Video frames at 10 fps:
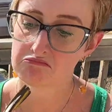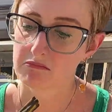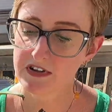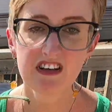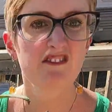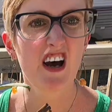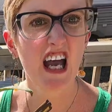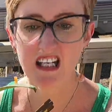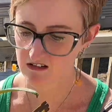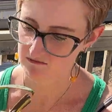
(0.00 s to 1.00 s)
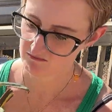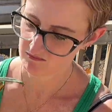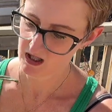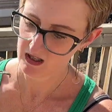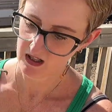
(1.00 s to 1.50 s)
Did fine.
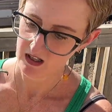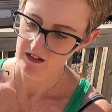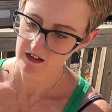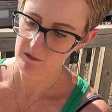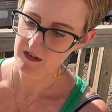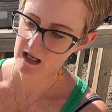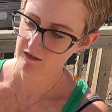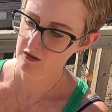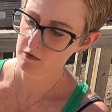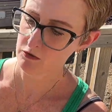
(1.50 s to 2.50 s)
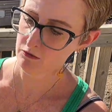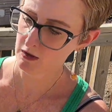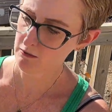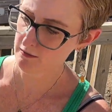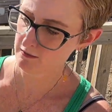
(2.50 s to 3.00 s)
Seems to have some new
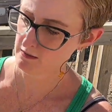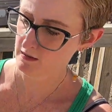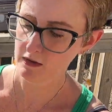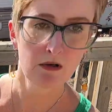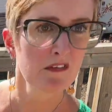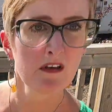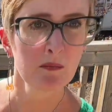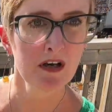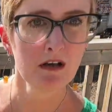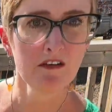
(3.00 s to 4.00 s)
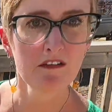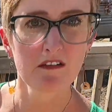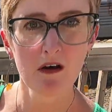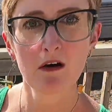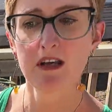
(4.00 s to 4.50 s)
growth, no sunburn,
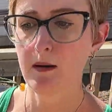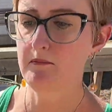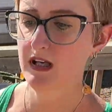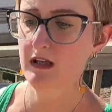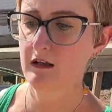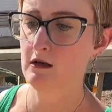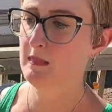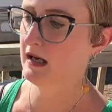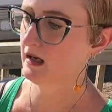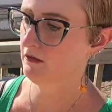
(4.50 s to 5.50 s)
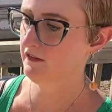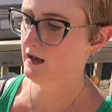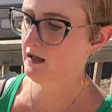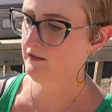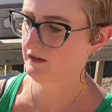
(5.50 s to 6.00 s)
so yep, it'll go back outside.